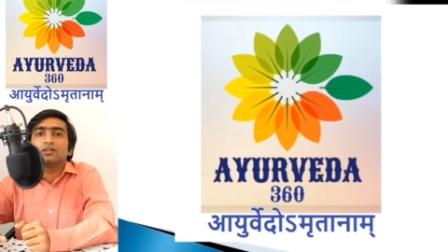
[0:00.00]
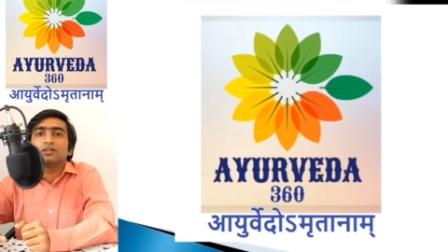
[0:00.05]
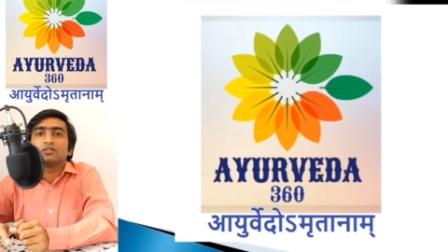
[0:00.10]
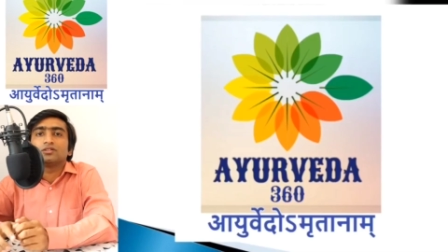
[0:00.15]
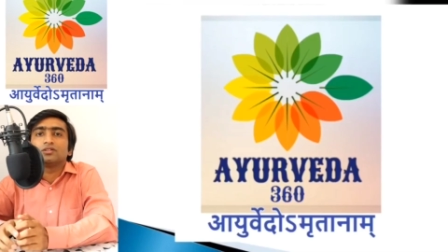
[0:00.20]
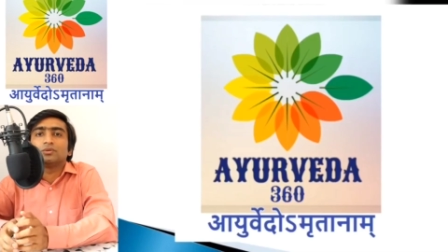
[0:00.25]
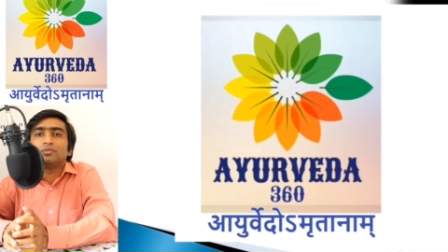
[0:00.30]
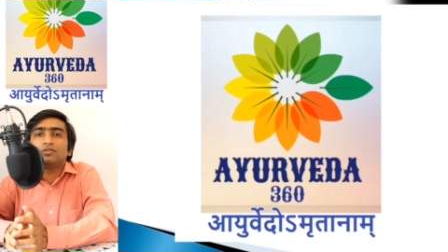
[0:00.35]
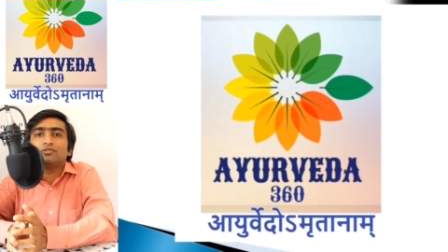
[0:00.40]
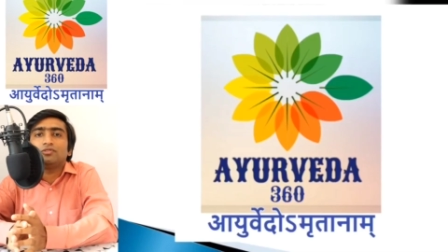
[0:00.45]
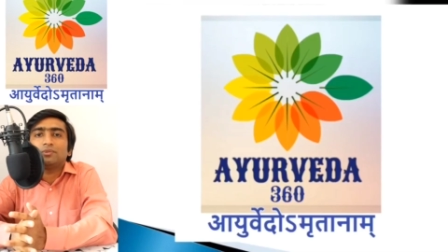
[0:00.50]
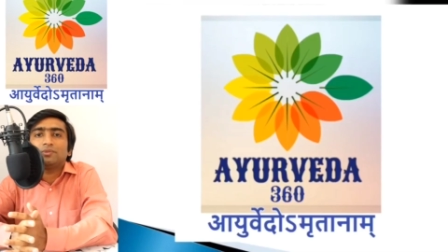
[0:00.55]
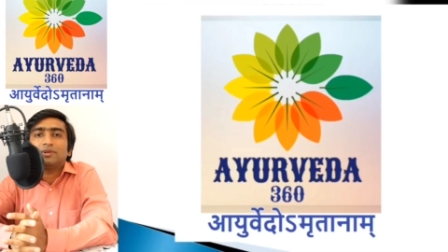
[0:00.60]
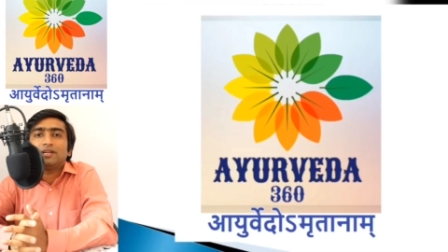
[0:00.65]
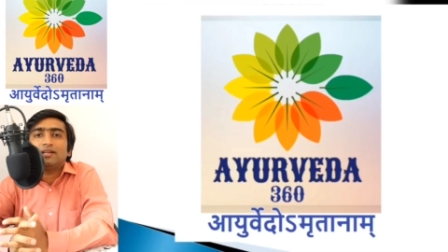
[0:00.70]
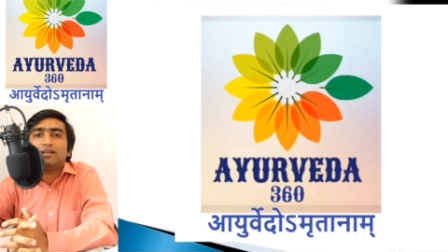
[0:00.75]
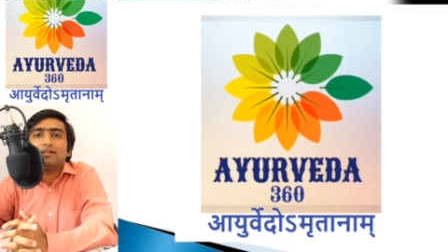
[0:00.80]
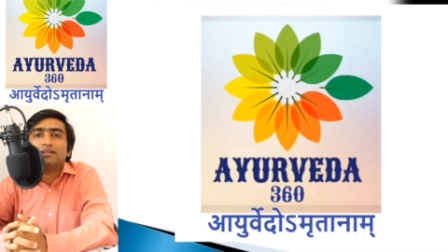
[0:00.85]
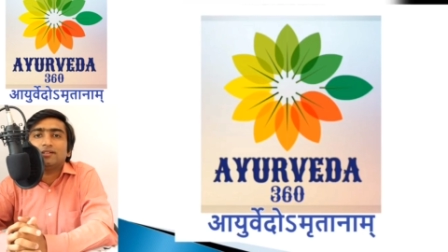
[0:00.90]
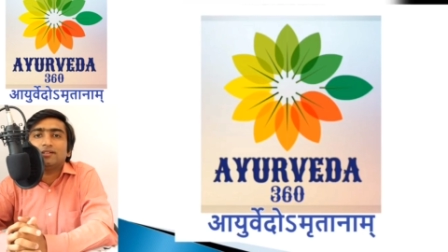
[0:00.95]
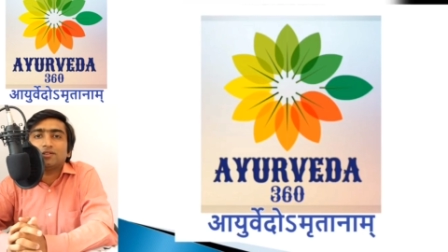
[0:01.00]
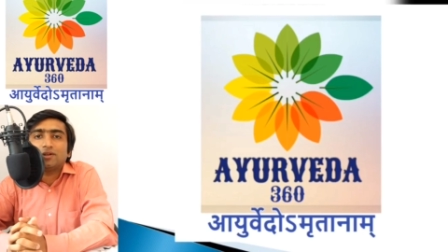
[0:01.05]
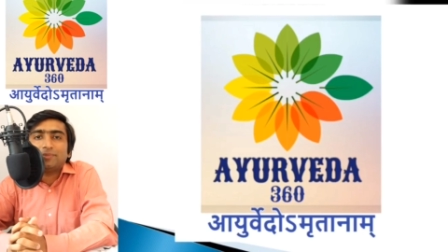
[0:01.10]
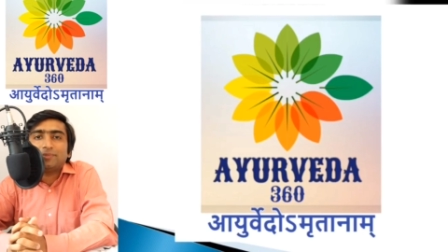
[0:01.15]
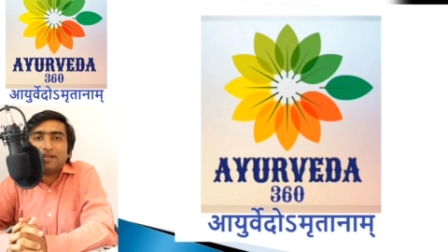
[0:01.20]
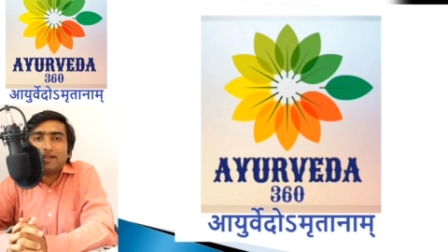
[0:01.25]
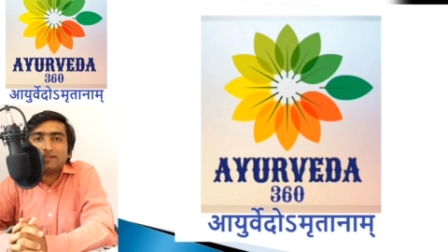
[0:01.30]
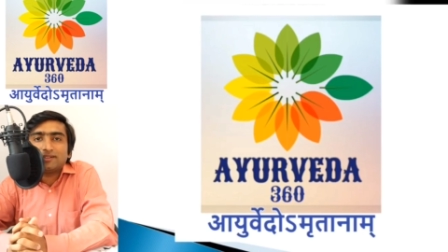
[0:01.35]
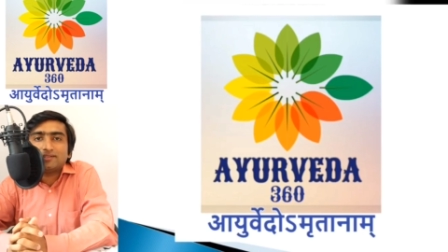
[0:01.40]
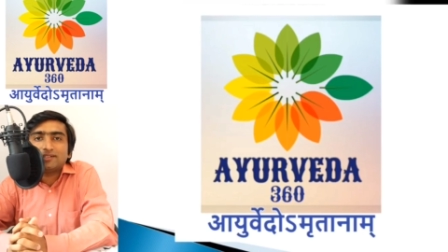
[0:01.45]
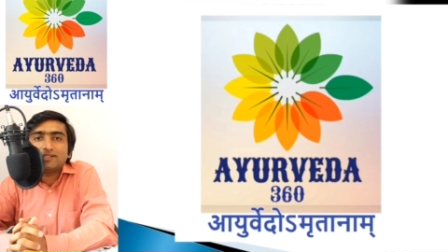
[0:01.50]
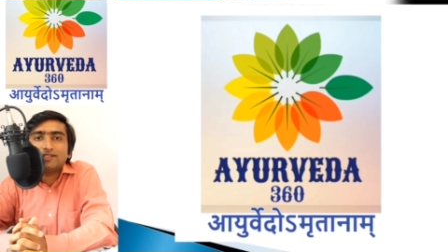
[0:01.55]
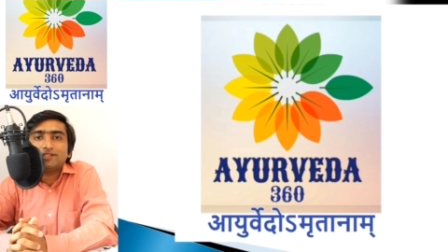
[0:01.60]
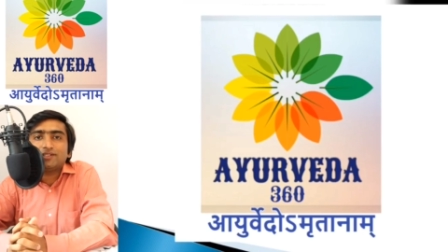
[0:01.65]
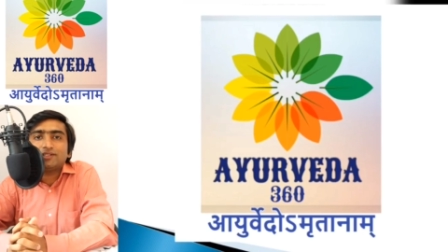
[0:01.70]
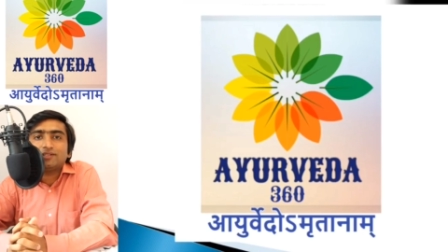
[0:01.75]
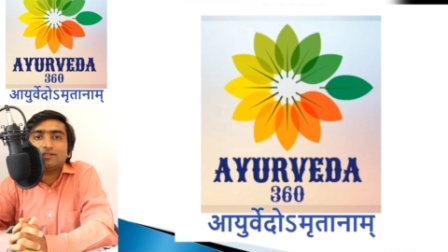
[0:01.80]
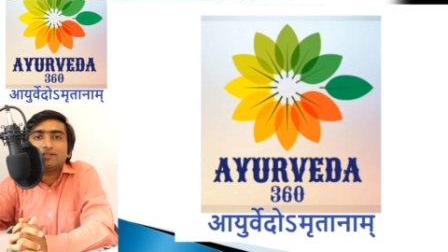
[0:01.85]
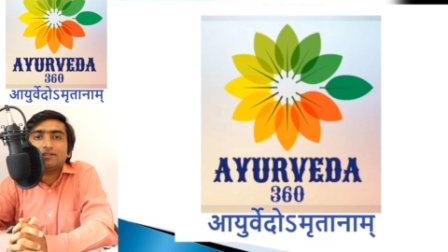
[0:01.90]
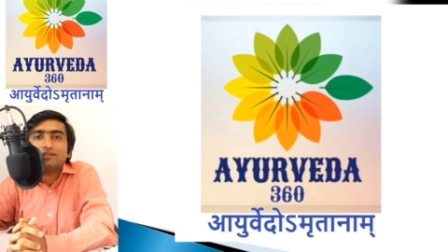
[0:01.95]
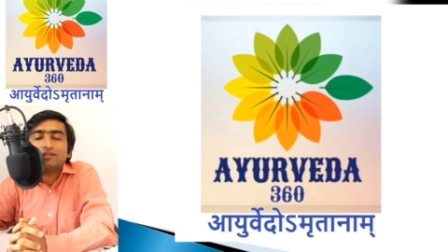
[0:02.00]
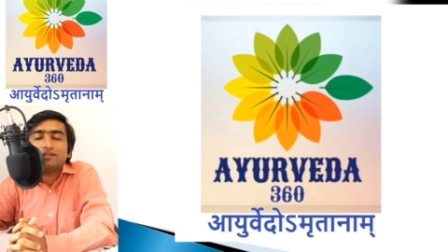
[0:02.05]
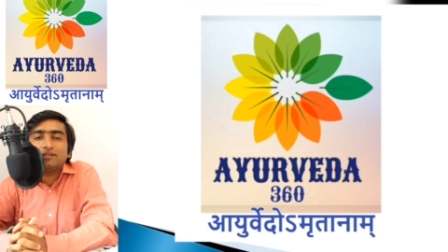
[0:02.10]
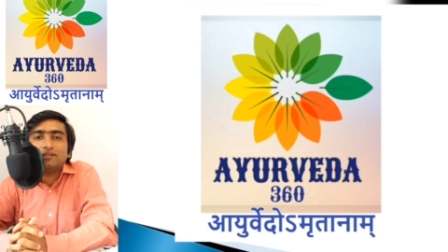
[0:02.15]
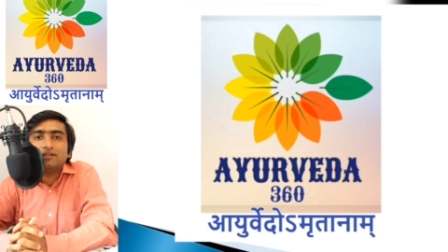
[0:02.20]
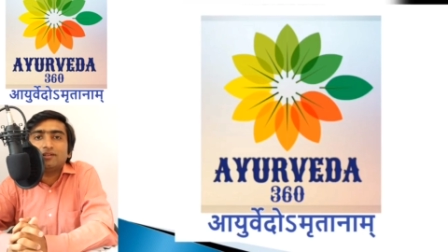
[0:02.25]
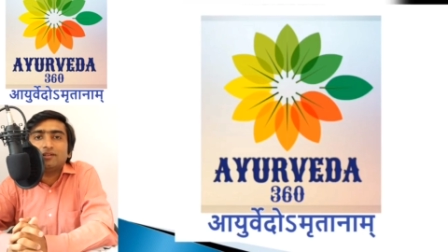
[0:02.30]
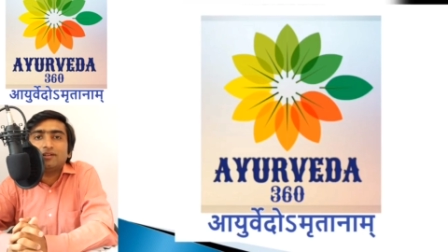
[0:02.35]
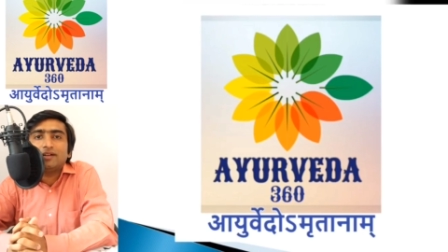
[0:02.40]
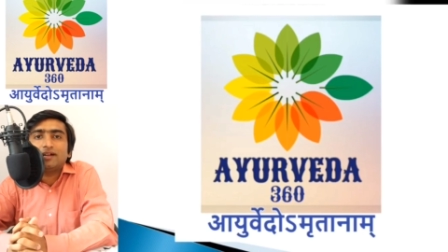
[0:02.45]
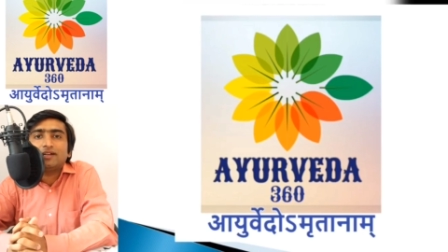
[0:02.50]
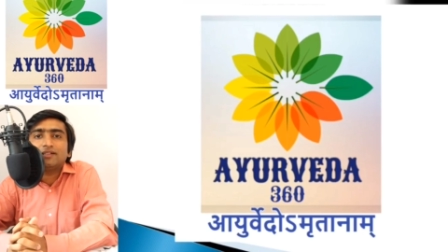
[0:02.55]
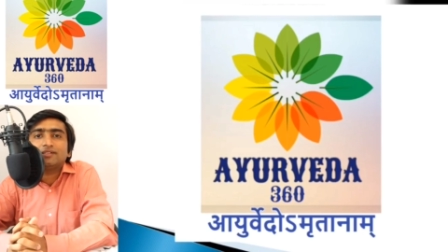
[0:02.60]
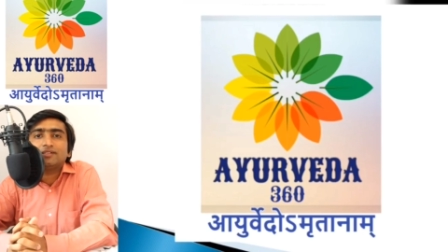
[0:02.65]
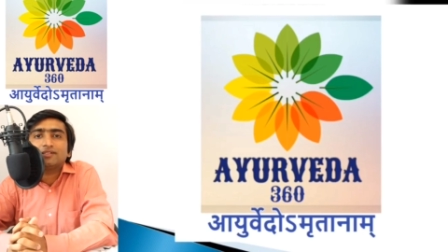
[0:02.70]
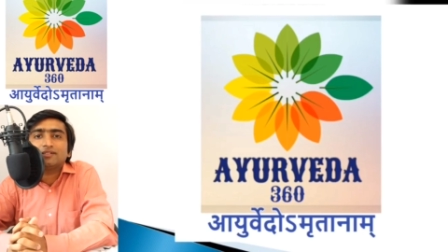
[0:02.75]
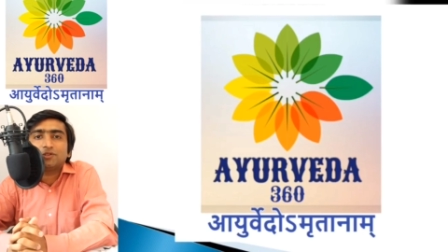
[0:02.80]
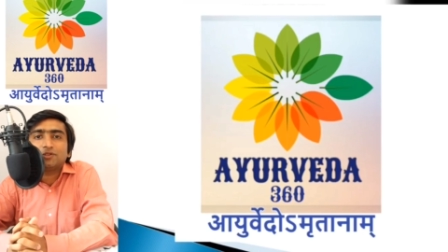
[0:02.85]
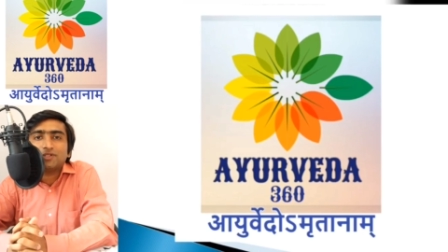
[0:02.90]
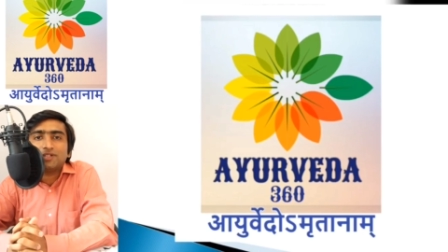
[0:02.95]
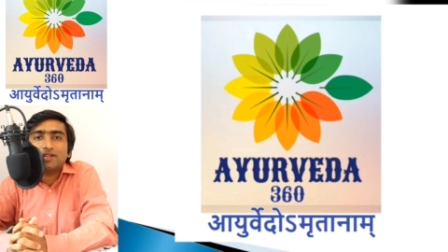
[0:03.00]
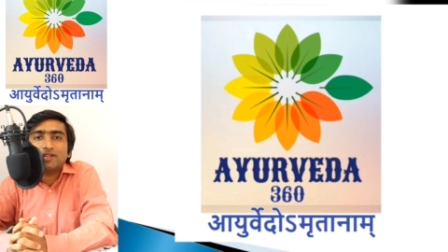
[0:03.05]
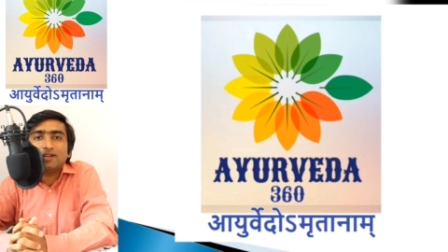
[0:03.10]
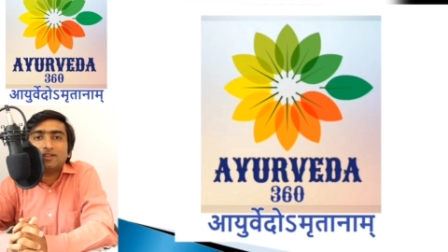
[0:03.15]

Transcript: So before beginning the topic as such, let us question